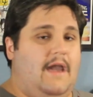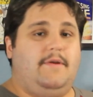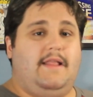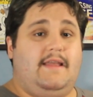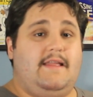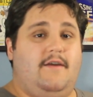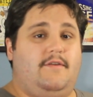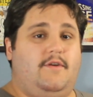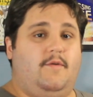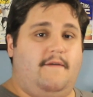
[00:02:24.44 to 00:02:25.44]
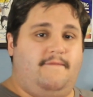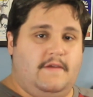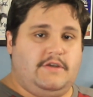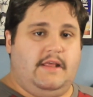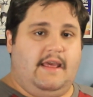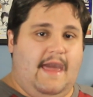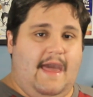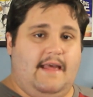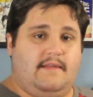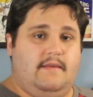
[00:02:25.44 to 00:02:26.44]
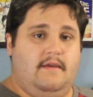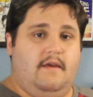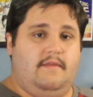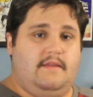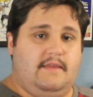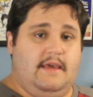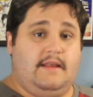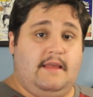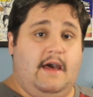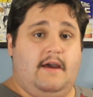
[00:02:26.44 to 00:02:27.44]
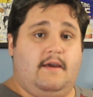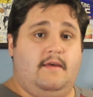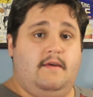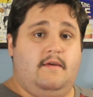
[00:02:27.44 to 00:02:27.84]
I would like now to officially cast the TikTok